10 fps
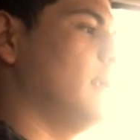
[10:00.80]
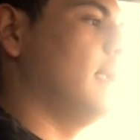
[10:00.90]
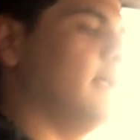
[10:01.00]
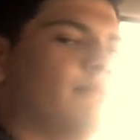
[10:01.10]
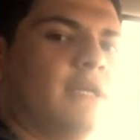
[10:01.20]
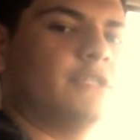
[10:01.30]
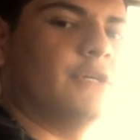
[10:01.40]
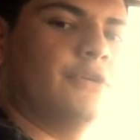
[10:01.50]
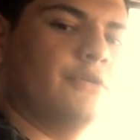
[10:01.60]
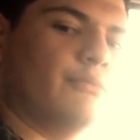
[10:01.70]
And make
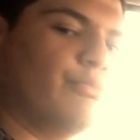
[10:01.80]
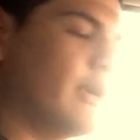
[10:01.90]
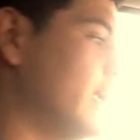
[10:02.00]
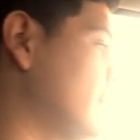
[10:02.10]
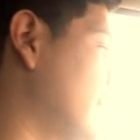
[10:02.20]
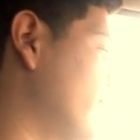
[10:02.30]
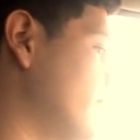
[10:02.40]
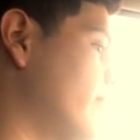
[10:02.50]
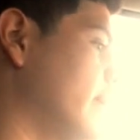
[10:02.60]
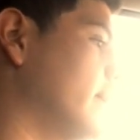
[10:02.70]
sure you brake. Never
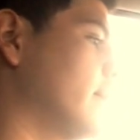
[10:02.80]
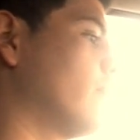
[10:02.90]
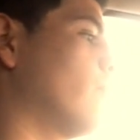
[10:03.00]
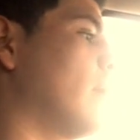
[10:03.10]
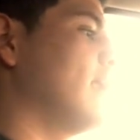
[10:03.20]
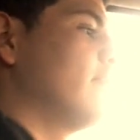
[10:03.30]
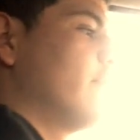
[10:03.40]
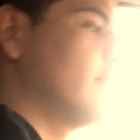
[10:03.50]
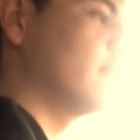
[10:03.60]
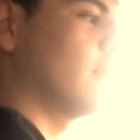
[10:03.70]
brake right in
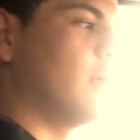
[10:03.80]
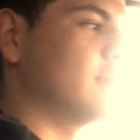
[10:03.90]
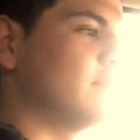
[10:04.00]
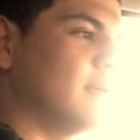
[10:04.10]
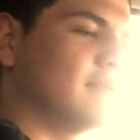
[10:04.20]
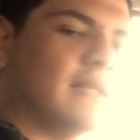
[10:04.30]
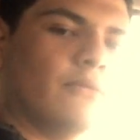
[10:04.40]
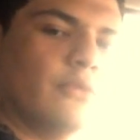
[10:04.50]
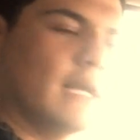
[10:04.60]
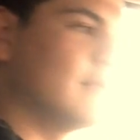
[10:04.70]
front of the cars, or else
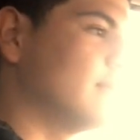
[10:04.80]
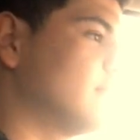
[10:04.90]
that will get them